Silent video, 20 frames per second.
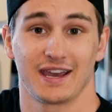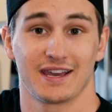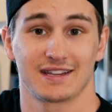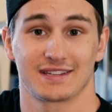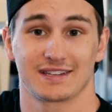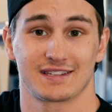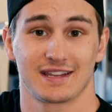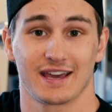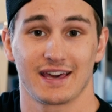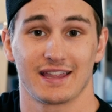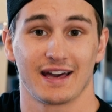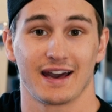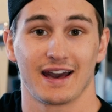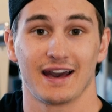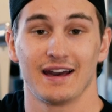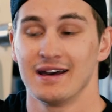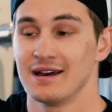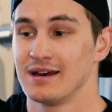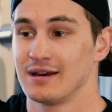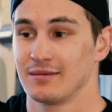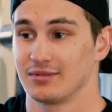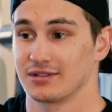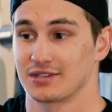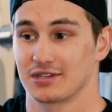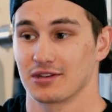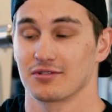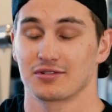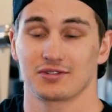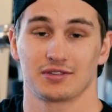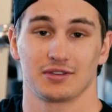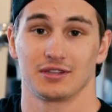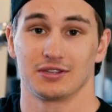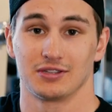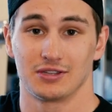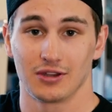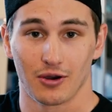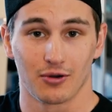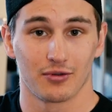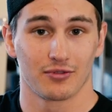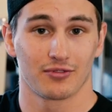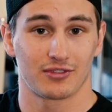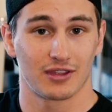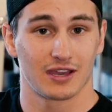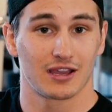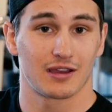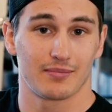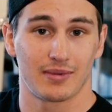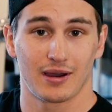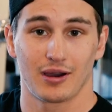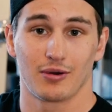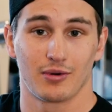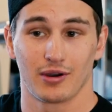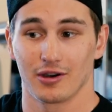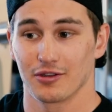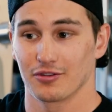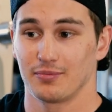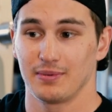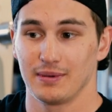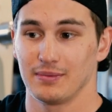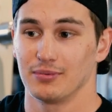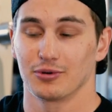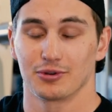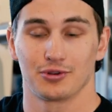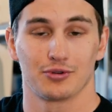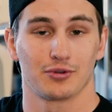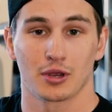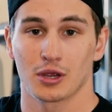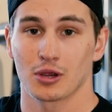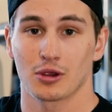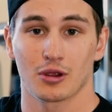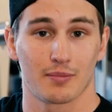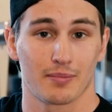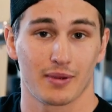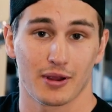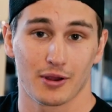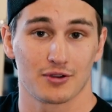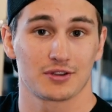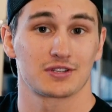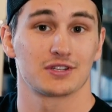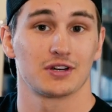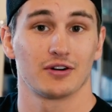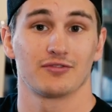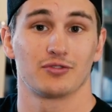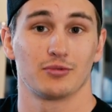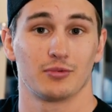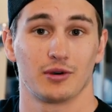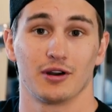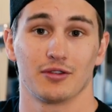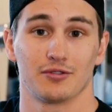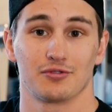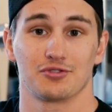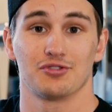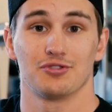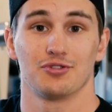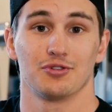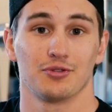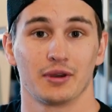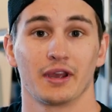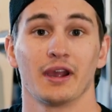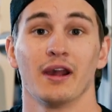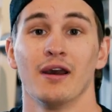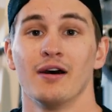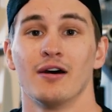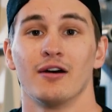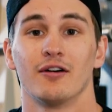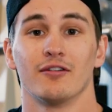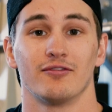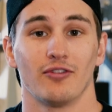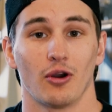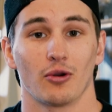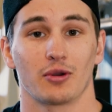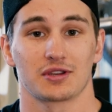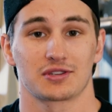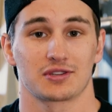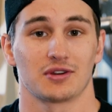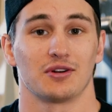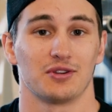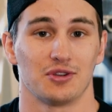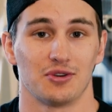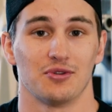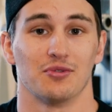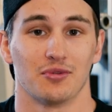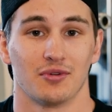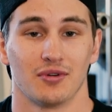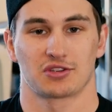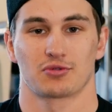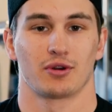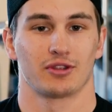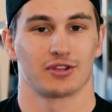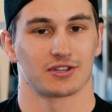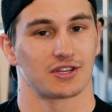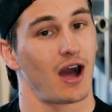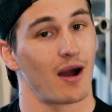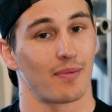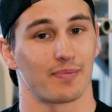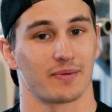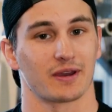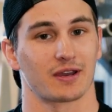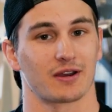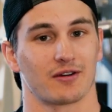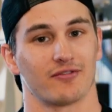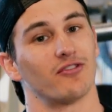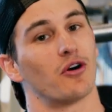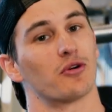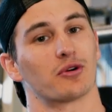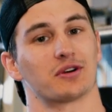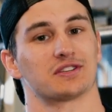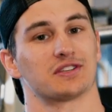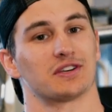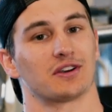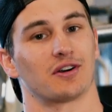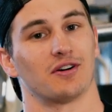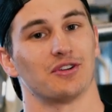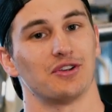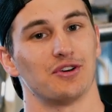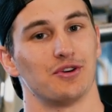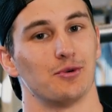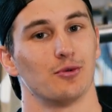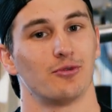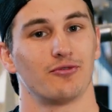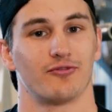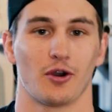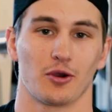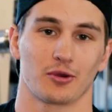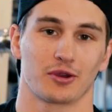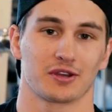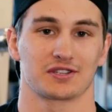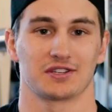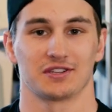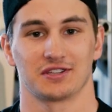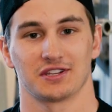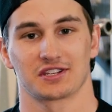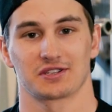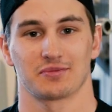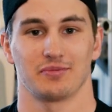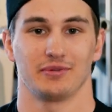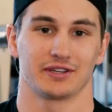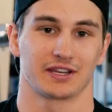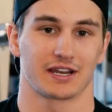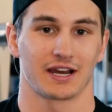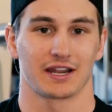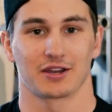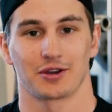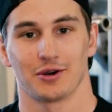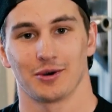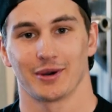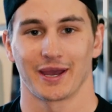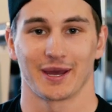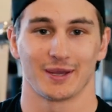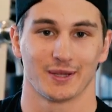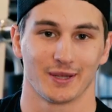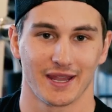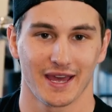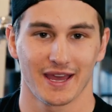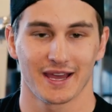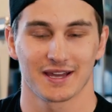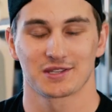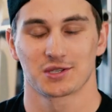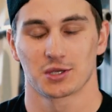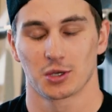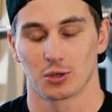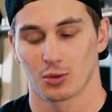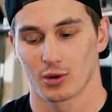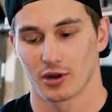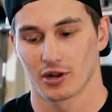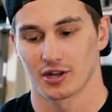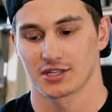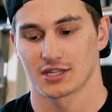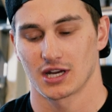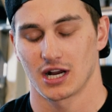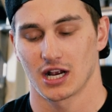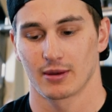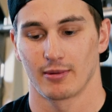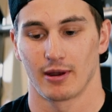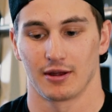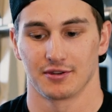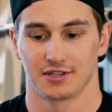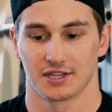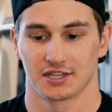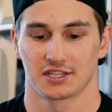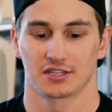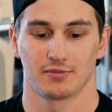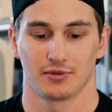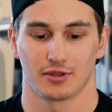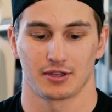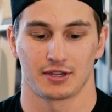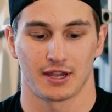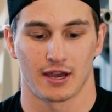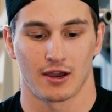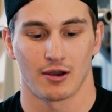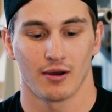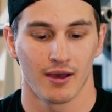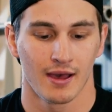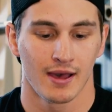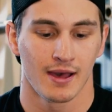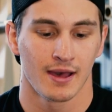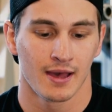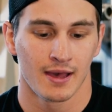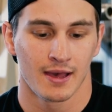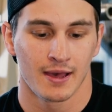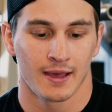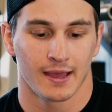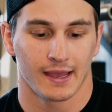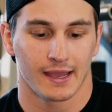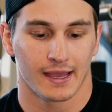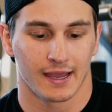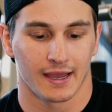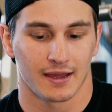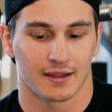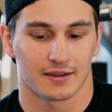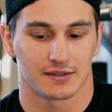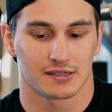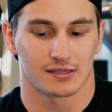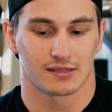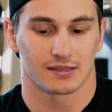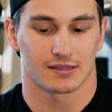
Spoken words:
hate to say that, but seriously, don't think about what other people are doing and compare yourself to what others are doing. Focus on you. Since we're on the topic of focusing on you, focus and discipline kind of go hand in hand, so we're going to talk about discipline now. And